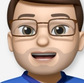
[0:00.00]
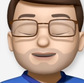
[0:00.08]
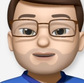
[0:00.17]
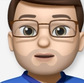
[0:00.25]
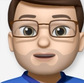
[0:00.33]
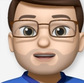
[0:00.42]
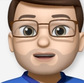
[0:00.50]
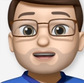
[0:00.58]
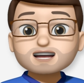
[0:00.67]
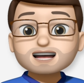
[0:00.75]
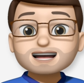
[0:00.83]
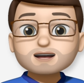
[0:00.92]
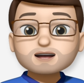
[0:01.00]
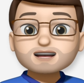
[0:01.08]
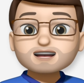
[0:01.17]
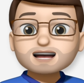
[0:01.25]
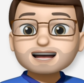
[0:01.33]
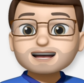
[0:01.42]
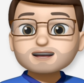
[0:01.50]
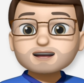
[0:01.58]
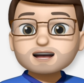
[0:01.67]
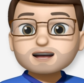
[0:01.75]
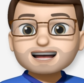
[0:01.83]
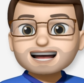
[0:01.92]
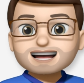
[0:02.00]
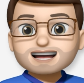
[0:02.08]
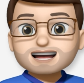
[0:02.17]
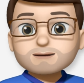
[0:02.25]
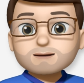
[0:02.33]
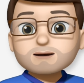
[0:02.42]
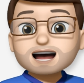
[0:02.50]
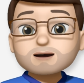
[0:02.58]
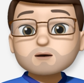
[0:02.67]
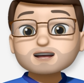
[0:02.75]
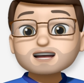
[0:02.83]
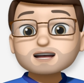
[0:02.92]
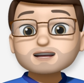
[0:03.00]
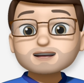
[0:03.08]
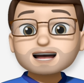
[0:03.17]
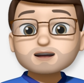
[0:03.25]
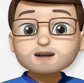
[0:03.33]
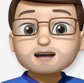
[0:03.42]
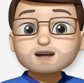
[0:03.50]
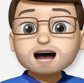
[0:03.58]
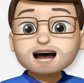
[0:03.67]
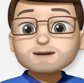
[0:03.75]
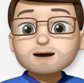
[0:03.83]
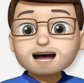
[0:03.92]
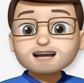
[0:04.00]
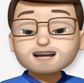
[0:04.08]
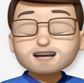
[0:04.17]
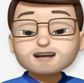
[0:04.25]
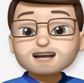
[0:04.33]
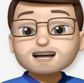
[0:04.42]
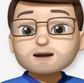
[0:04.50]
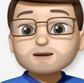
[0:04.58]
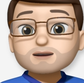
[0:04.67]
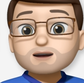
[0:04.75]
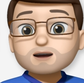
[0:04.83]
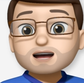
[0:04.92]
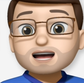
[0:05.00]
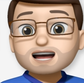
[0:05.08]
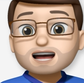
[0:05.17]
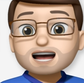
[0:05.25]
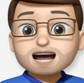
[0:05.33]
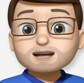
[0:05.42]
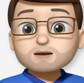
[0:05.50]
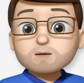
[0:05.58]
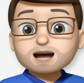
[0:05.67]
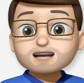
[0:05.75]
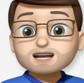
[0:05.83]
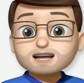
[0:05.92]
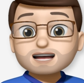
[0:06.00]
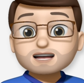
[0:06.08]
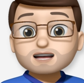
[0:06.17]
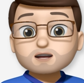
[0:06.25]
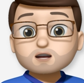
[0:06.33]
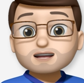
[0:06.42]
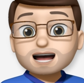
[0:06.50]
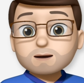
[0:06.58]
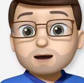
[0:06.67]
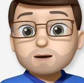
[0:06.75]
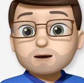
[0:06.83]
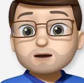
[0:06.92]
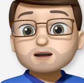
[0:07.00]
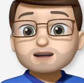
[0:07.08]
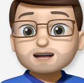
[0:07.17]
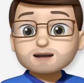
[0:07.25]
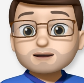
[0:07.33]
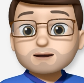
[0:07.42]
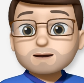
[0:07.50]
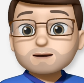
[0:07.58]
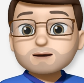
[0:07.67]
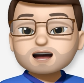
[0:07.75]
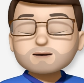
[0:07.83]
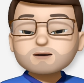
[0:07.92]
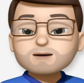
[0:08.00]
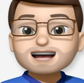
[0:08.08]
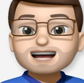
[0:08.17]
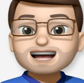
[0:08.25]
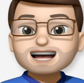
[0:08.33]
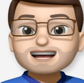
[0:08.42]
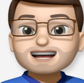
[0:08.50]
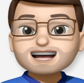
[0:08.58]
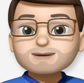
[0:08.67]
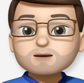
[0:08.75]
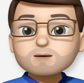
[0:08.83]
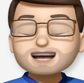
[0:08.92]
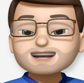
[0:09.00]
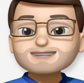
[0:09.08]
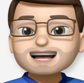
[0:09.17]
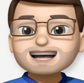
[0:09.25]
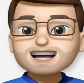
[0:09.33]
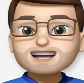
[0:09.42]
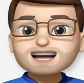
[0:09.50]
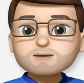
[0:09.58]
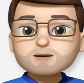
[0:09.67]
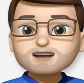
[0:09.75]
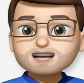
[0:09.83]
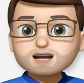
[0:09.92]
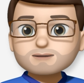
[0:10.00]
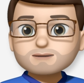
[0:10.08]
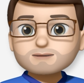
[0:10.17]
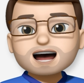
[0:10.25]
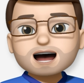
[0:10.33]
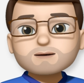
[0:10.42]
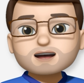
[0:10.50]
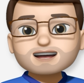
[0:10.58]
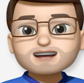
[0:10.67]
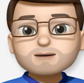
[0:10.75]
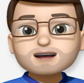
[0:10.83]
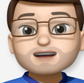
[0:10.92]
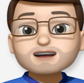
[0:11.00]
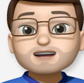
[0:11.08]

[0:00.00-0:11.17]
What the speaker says: Of course, you can still use the stylus without connecting, and it will still write on other iPads just like before, even when it's connected to your iPad by Bluetooth. But by connecting it, we can really see what's new. I'm going to switch